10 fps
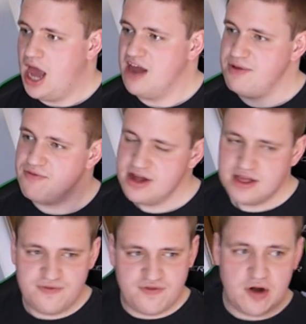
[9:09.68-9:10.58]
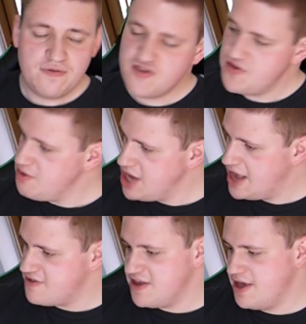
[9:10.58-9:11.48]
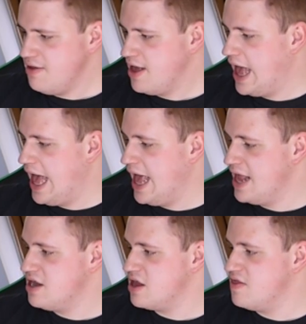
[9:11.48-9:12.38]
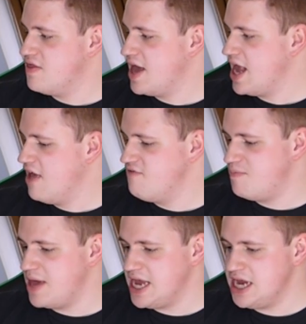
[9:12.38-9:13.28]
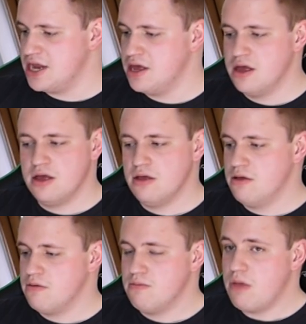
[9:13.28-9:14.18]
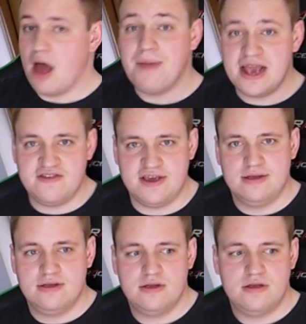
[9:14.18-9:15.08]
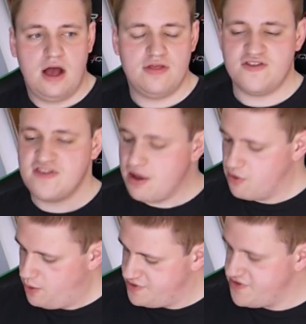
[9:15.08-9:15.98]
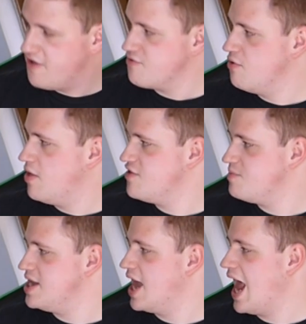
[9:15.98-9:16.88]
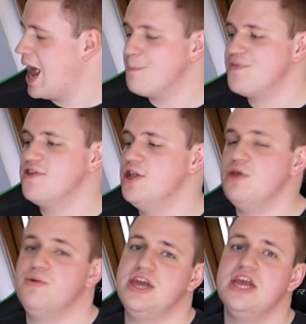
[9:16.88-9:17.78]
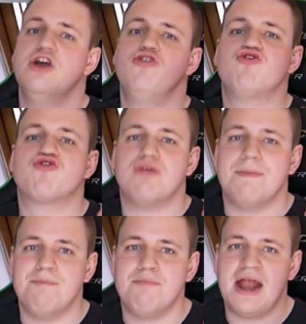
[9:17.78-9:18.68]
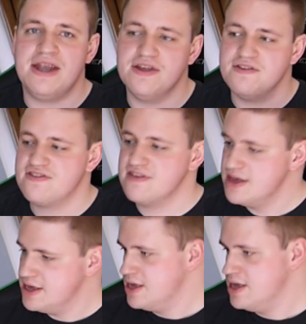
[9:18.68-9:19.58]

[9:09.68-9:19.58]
And I've been running them for over 2 years now, and they have been amazing. The sound quality overall has been absolutely tremendous.